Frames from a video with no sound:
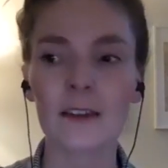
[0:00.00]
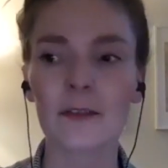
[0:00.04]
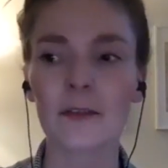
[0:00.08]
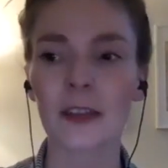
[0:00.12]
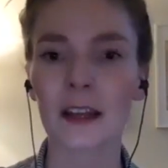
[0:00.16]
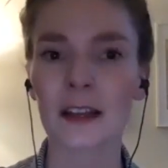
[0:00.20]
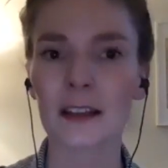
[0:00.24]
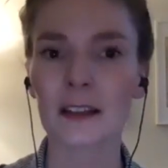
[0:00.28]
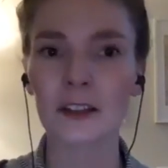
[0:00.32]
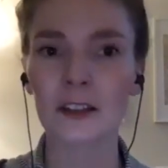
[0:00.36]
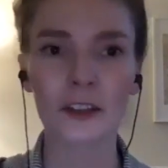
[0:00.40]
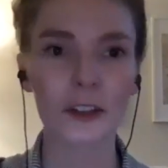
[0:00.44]

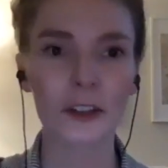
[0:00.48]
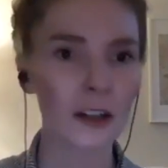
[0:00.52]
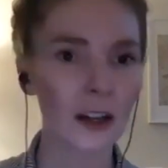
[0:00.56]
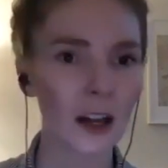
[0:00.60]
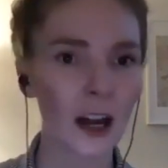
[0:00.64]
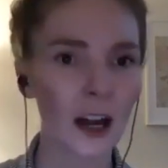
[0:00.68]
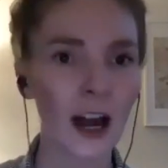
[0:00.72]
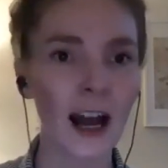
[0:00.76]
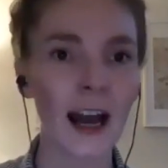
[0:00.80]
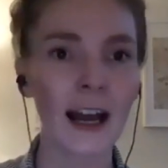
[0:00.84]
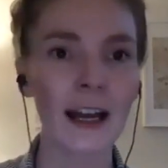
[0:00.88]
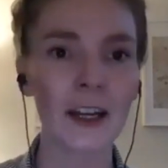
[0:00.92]
then you're going
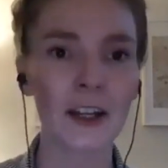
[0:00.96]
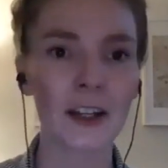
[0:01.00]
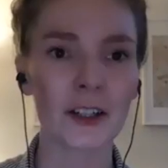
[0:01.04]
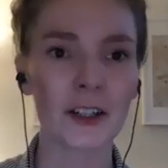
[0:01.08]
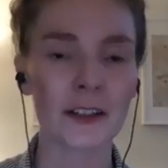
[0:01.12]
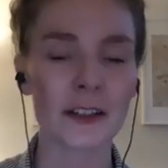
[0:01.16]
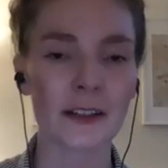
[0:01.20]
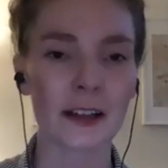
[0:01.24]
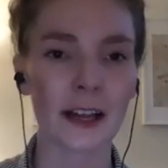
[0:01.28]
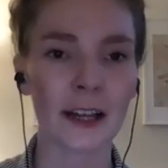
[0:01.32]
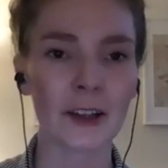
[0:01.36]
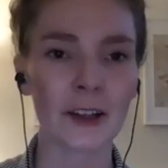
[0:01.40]
to hire a
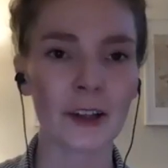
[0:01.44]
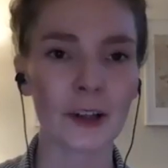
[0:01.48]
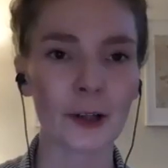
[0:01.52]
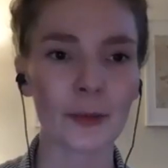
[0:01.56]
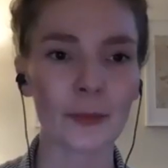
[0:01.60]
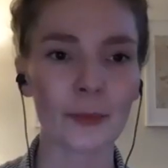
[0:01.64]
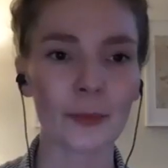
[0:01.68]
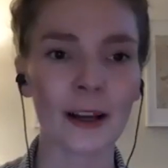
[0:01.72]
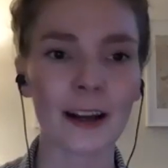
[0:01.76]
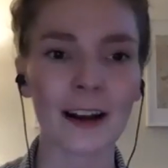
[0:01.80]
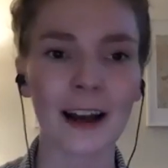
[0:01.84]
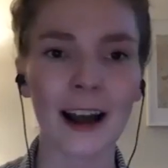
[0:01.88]
designer.
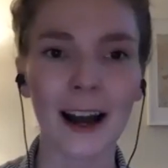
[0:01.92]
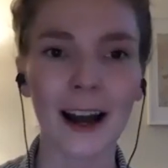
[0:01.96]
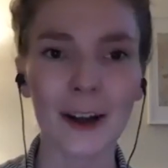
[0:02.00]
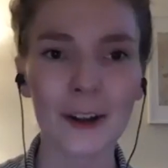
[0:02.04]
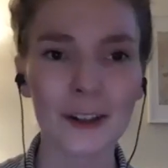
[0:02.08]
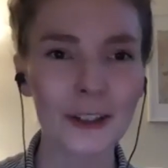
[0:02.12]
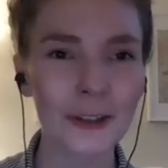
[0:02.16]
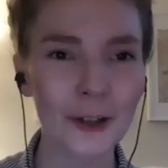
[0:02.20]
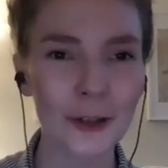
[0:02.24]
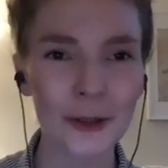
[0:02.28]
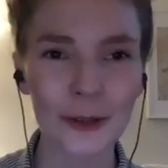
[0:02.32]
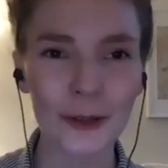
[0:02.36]
But how
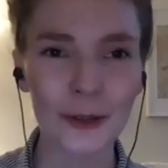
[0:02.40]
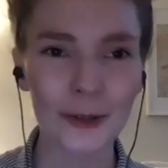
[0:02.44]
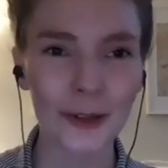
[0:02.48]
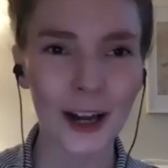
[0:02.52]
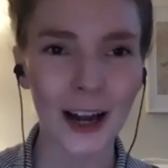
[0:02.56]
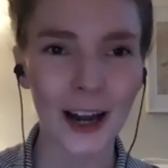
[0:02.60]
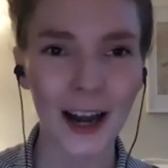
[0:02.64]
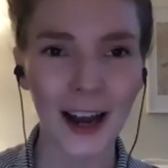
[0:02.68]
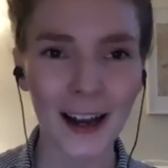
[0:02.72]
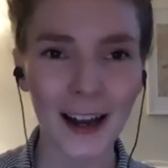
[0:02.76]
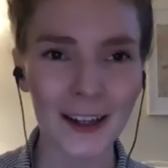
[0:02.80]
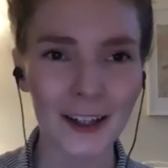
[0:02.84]
do you know who to
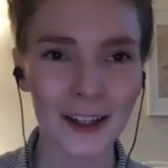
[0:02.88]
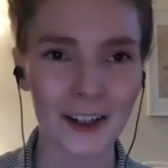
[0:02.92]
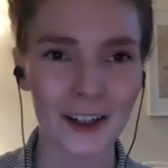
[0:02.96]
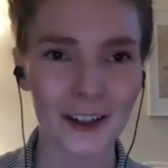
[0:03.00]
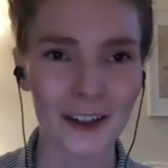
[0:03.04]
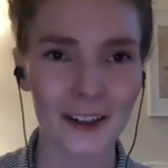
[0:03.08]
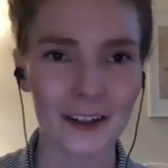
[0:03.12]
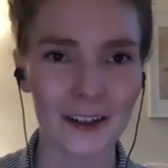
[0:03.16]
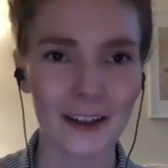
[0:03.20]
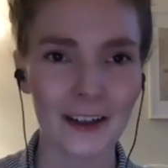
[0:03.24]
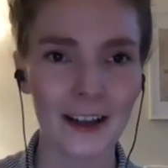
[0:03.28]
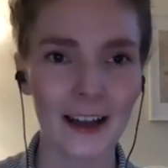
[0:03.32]

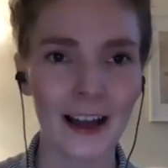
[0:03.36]
hire?